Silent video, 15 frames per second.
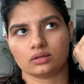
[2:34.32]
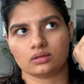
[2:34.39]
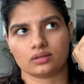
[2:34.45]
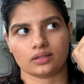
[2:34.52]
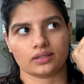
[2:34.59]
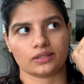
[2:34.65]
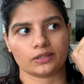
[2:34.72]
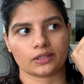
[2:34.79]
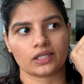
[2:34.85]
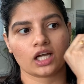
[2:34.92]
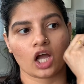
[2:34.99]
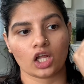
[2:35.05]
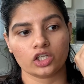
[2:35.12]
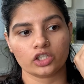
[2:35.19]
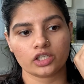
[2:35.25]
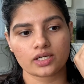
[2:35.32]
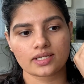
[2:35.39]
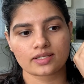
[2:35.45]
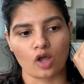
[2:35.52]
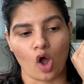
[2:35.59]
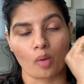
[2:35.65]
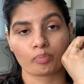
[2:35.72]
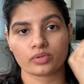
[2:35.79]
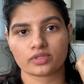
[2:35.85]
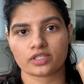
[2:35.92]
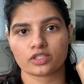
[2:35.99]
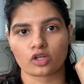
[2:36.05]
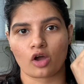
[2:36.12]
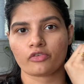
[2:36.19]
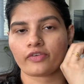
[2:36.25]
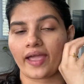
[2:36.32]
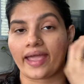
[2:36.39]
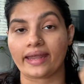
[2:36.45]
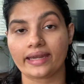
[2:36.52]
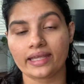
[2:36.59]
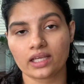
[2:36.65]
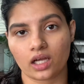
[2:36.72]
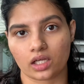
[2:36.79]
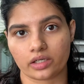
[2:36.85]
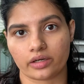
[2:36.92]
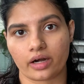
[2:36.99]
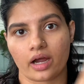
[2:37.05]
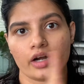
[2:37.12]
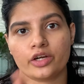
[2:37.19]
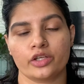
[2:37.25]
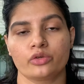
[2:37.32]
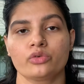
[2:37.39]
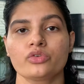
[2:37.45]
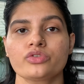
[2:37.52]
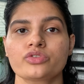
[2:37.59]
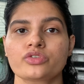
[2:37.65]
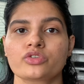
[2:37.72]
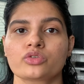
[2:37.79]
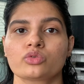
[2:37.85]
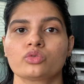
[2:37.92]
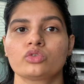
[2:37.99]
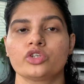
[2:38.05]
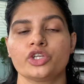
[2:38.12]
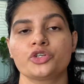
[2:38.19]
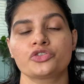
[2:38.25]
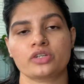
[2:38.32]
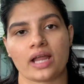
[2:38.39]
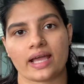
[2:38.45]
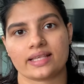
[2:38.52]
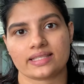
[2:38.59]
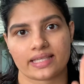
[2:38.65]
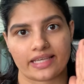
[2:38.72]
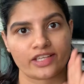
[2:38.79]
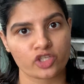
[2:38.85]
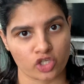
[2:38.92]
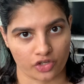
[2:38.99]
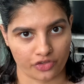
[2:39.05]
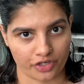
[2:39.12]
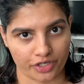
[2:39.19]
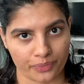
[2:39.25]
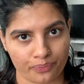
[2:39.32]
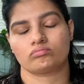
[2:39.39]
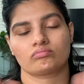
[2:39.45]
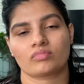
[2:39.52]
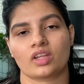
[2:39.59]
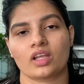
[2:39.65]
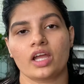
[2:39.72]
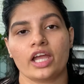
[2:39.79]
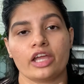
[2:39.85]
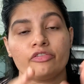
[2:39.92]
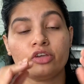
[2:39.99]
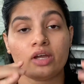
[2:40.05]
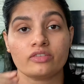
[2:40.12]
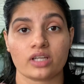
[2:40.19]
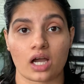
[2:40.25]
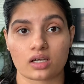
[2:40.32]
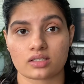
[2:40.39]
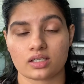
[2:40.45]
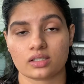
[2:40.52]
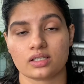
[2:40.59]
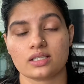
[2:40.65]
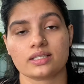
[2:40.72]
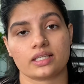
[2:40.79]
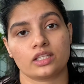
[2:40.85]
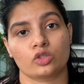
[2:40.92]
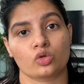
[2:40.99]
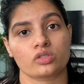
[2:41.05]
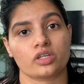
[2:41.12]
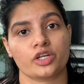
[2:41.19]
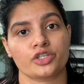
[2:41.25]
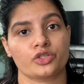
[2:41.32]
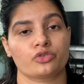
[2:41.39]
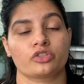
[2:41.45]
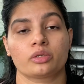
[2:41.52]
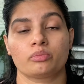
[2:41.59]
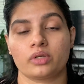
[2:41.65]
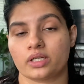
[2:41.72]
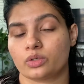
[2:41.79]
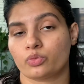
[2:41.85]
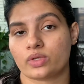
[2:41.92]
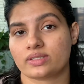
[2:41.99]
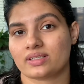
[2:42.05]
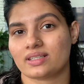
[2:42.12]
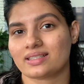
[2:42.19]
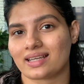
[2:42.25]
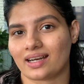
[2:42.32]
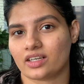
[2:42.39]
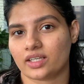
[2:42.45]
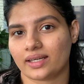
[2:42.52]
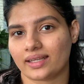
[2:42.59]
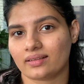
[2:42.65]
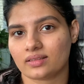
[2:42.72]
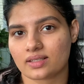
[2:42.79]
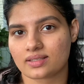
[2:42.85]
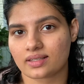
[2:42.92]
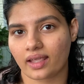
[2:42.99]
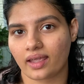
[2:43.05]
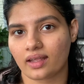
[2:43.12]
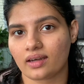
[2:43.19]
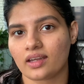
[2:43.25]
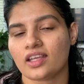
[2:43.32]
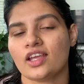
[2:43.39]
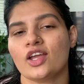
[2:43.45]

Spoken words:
the colors opposite of any color are used to neutralize each other. If you have dark circles, those are due to the blood vessels underneath the skin,